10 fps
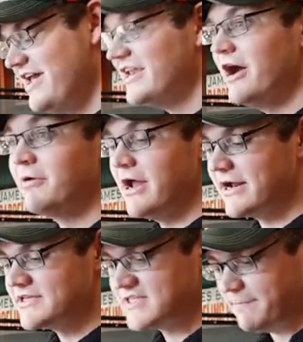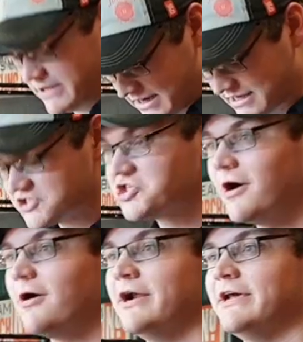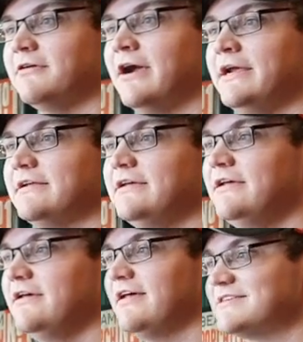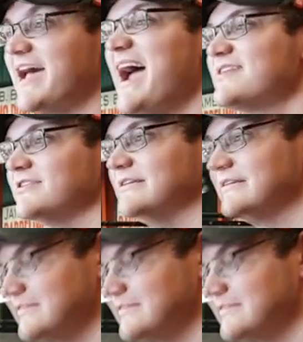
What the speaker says: No, we're not gonna sip it. It has char in it, right? That's a hazard.